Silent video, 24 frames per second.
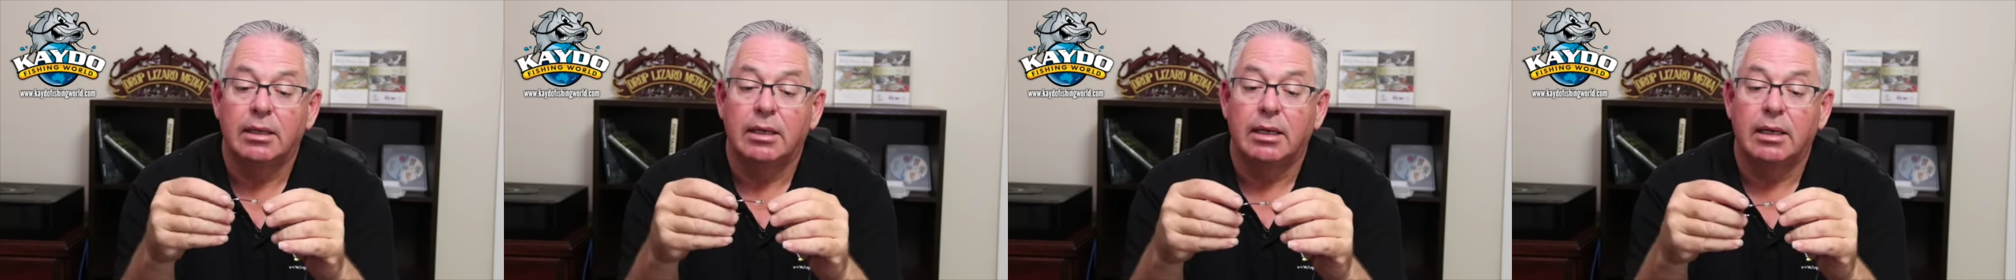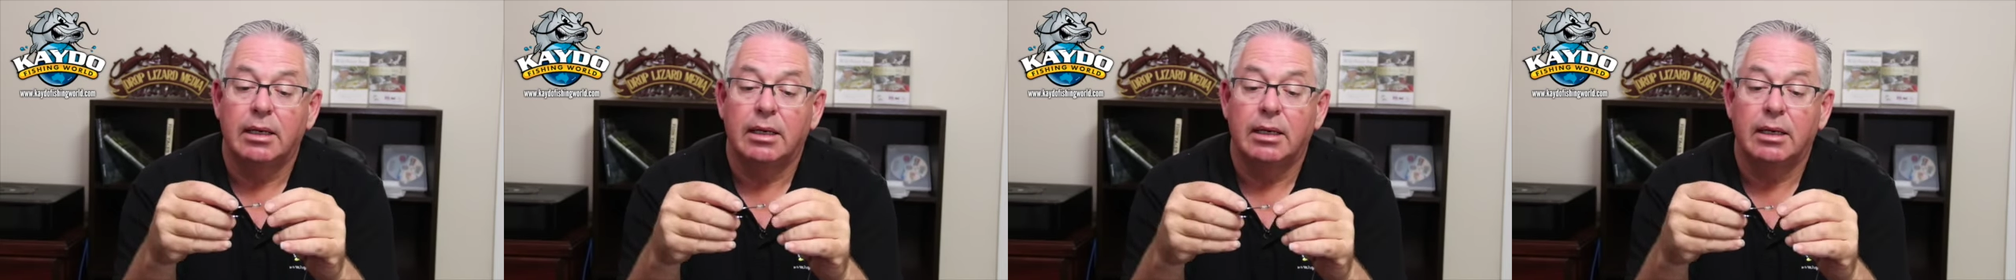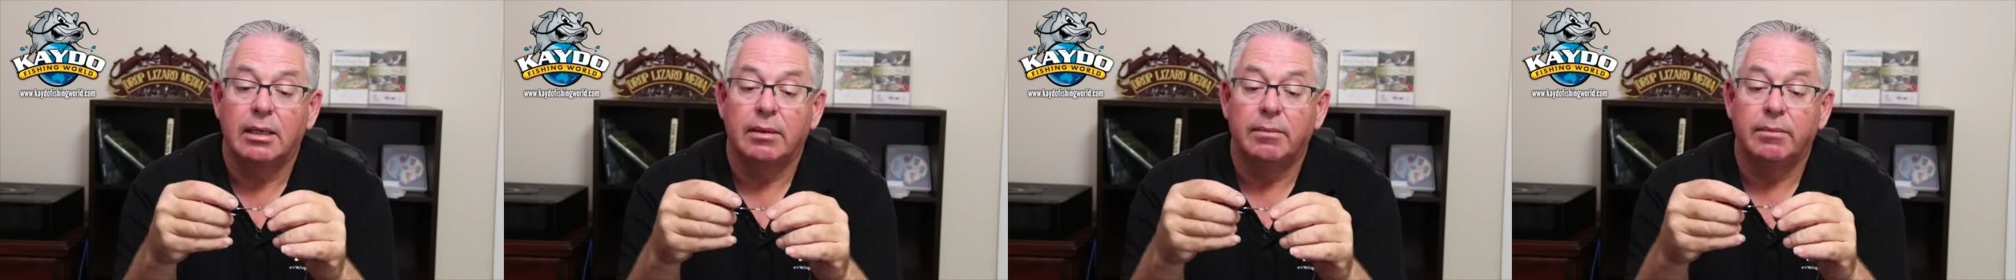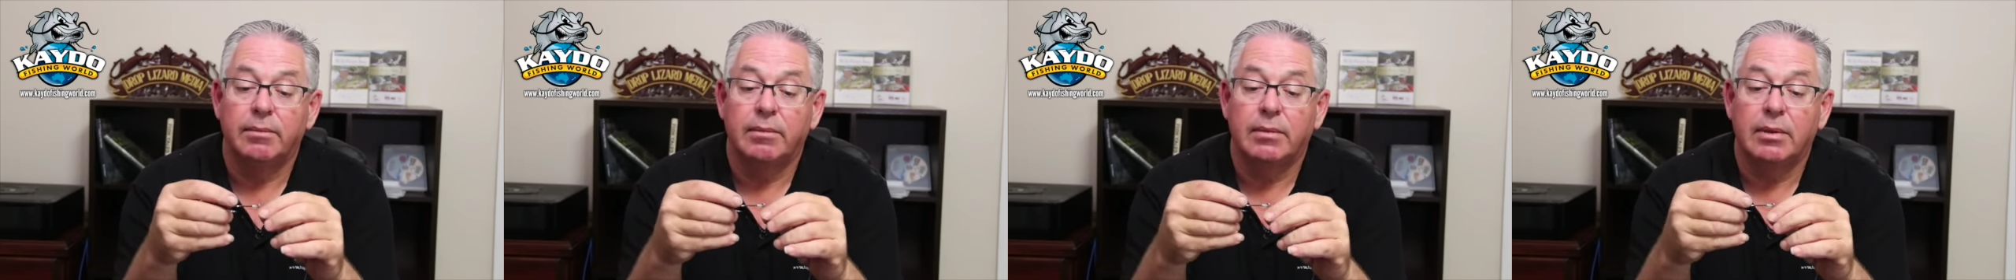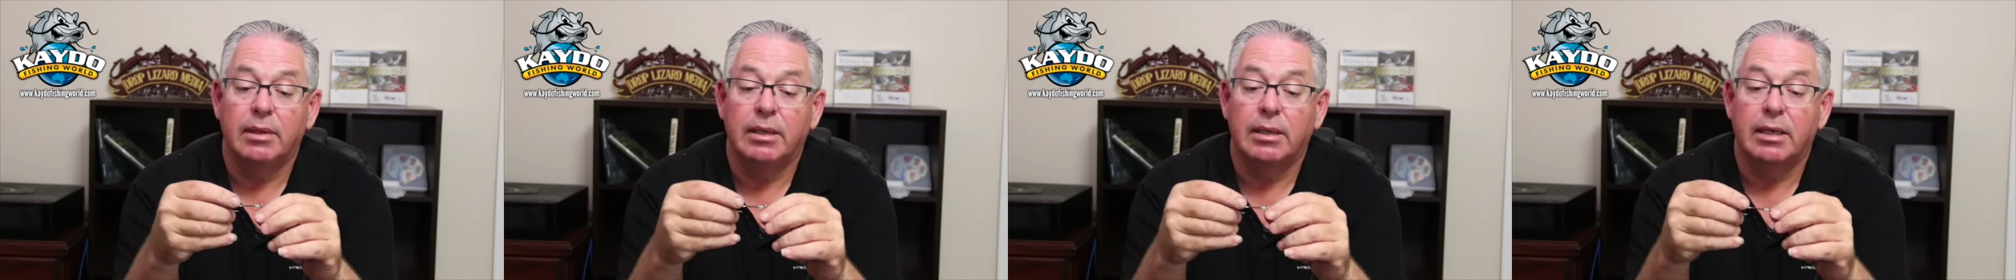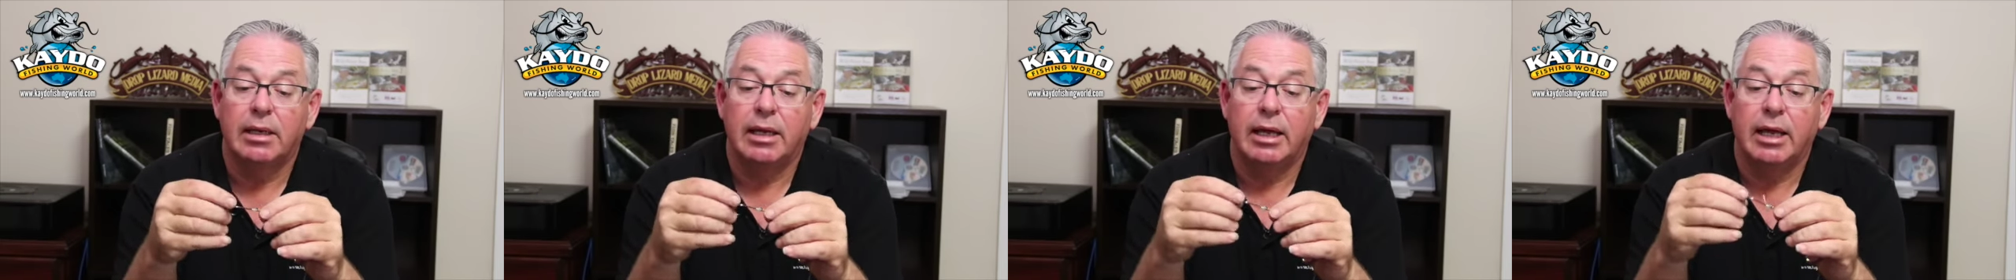
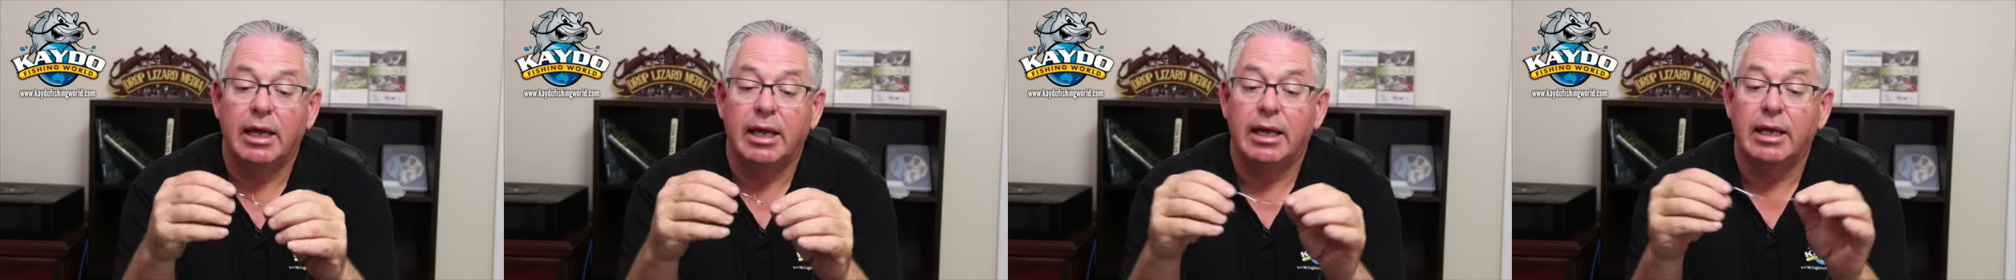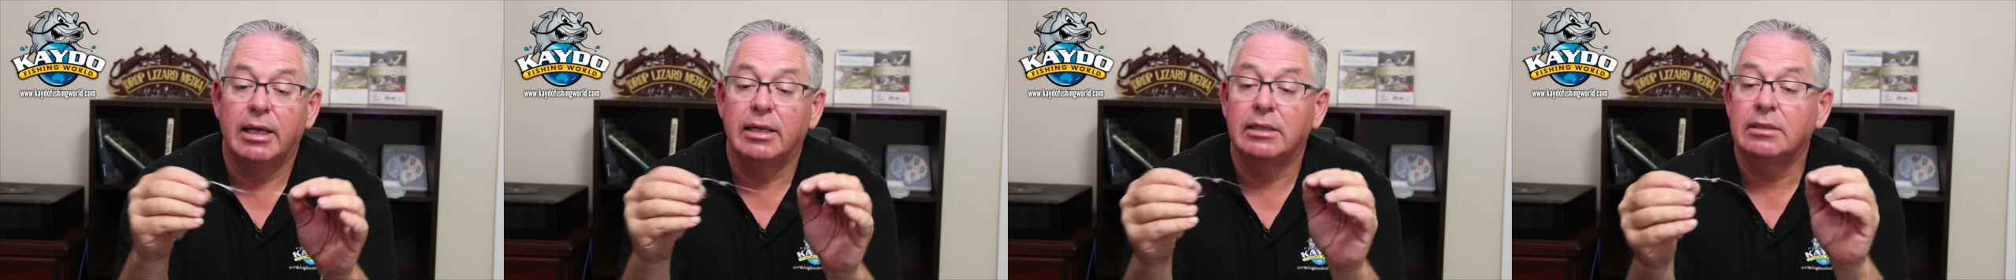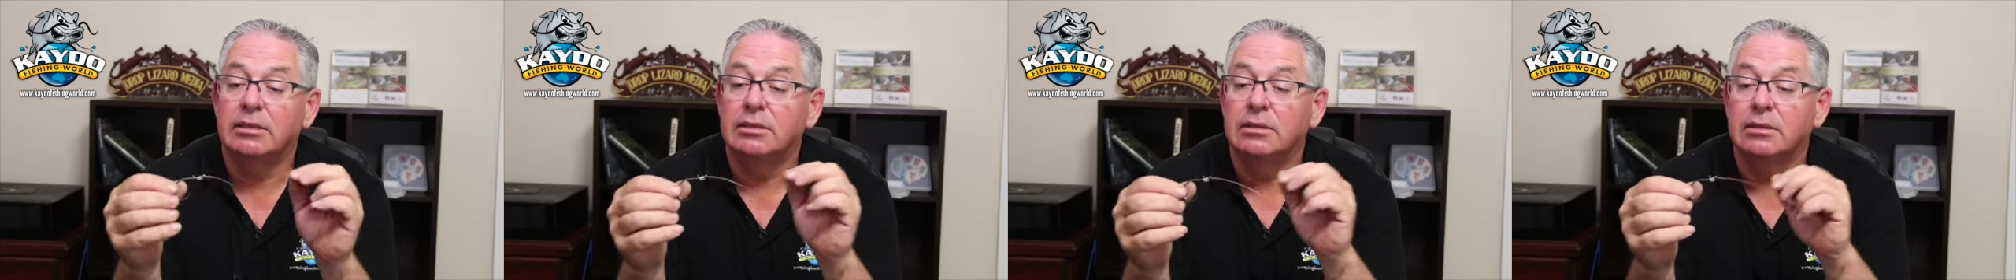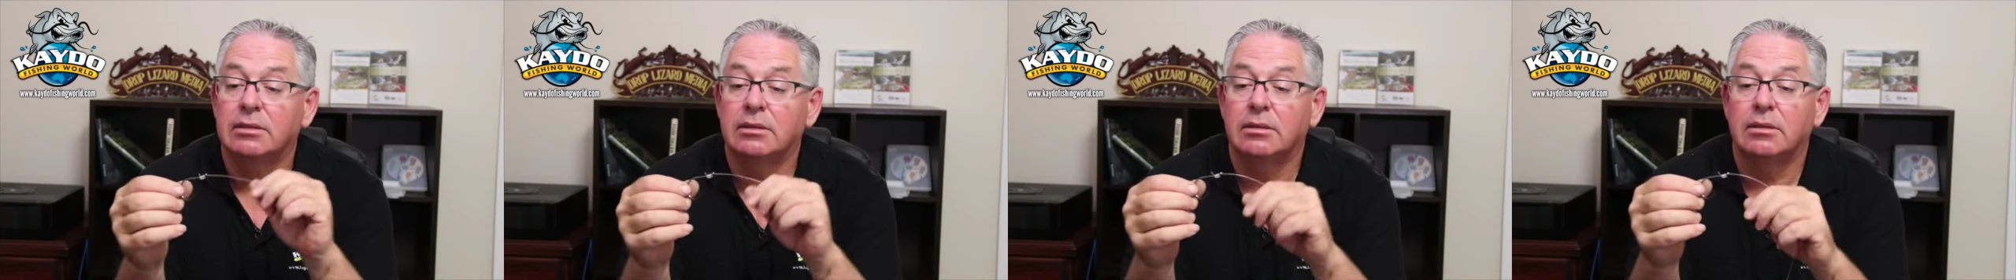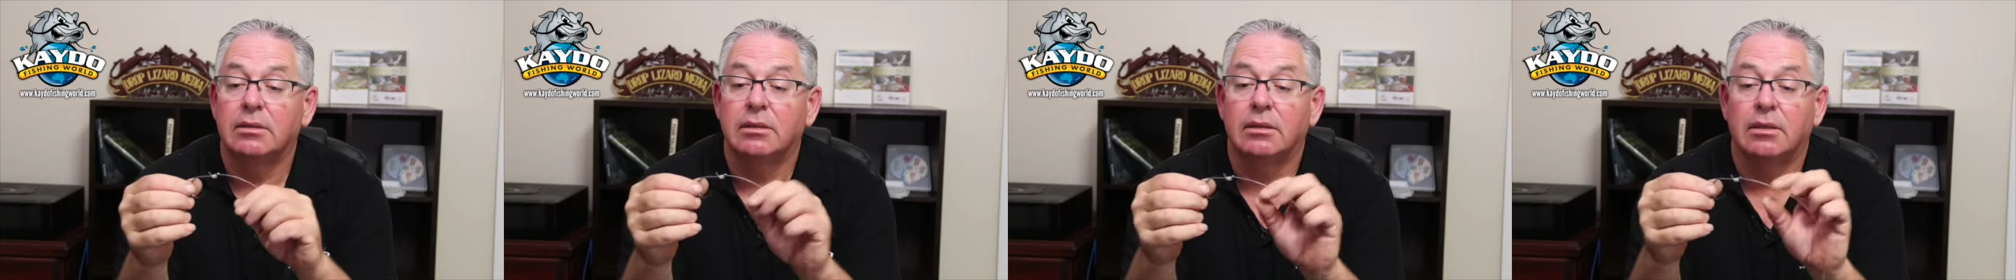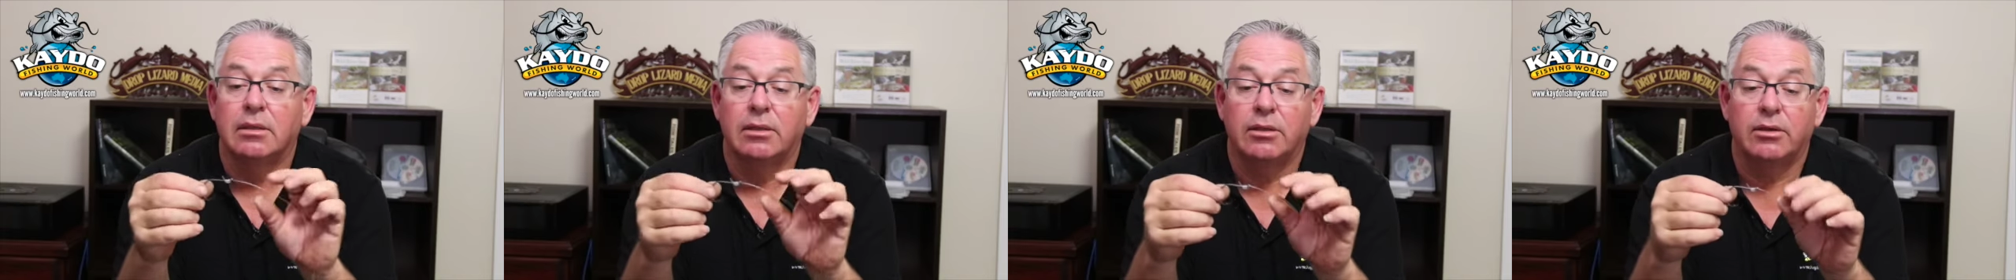and
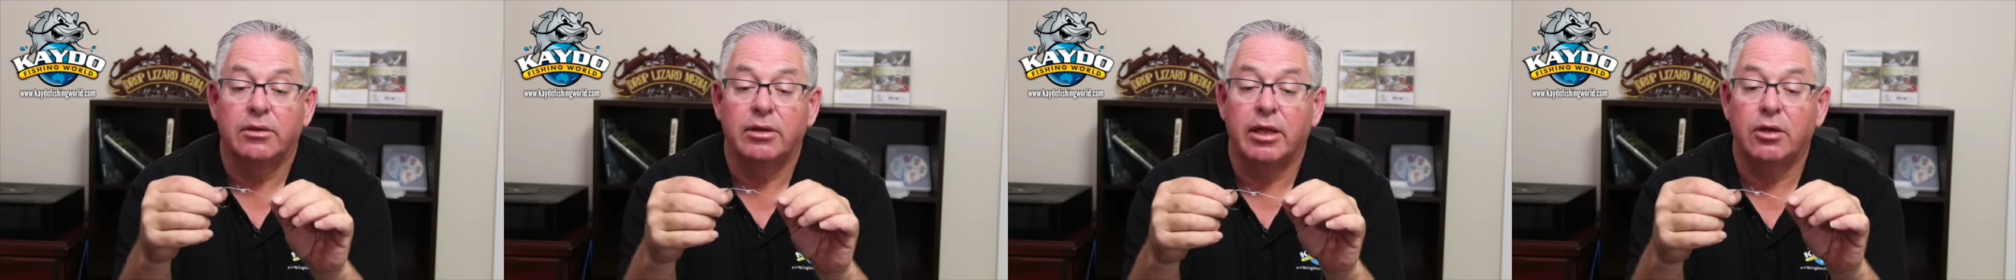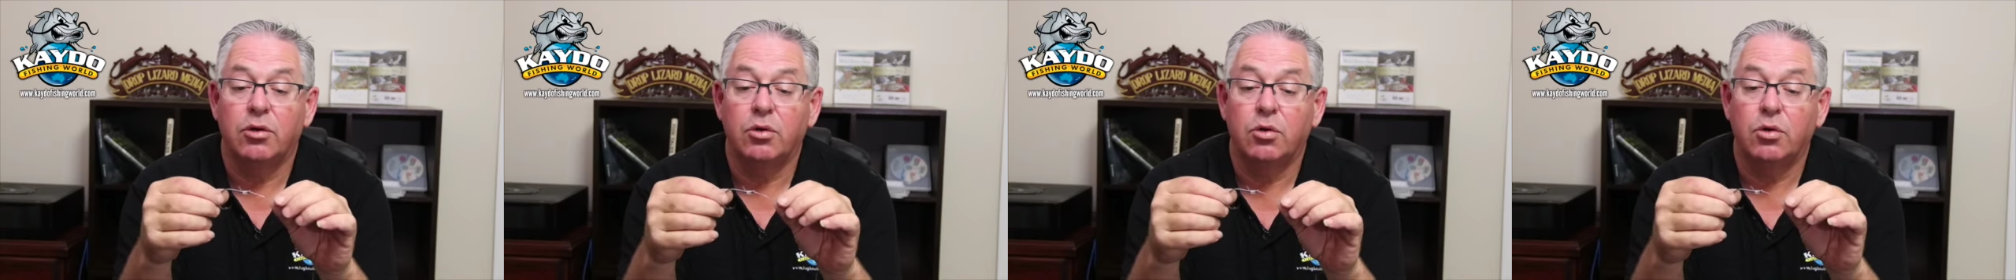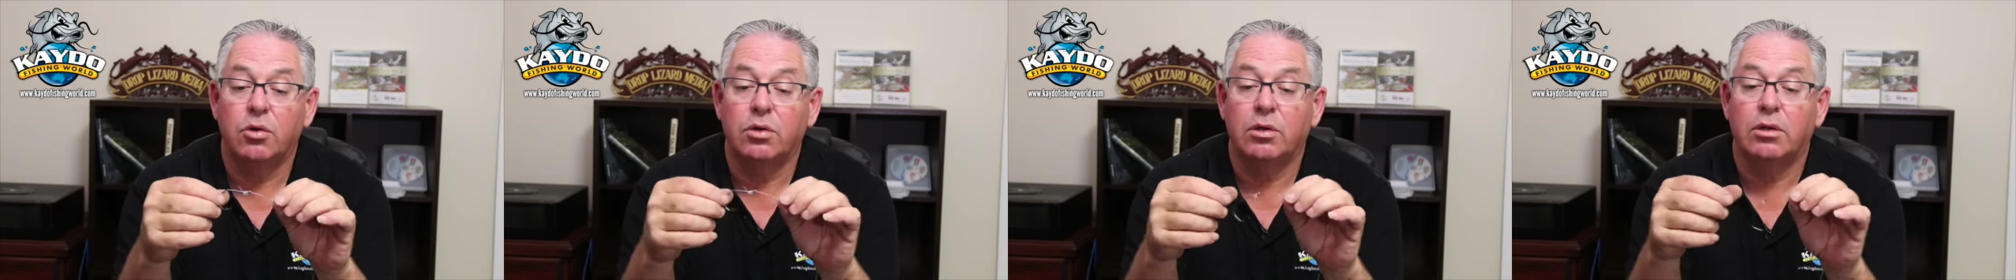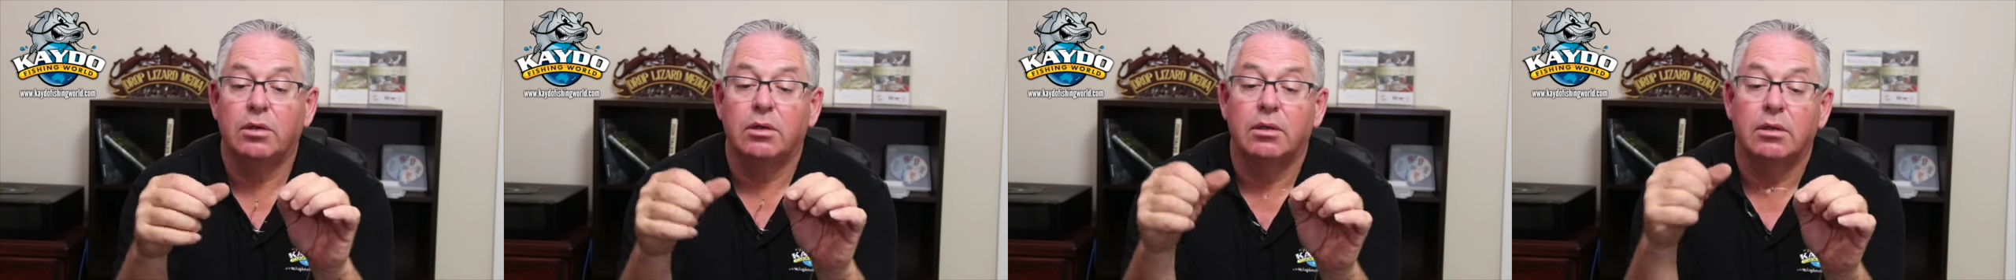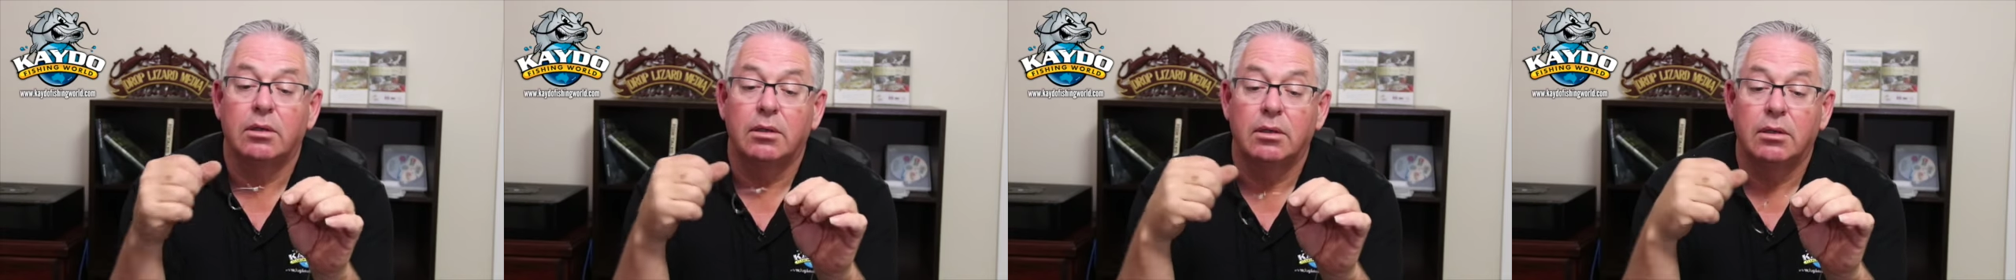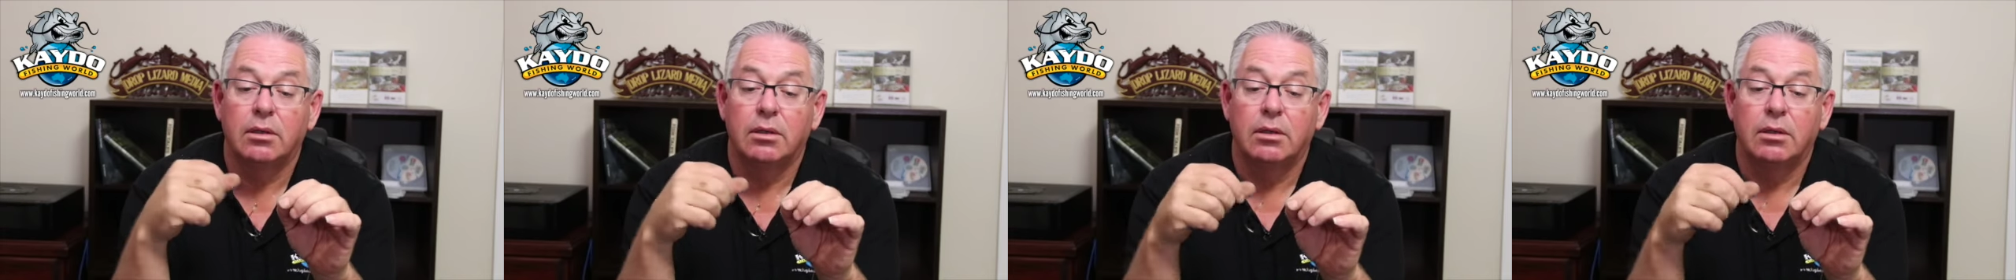that hook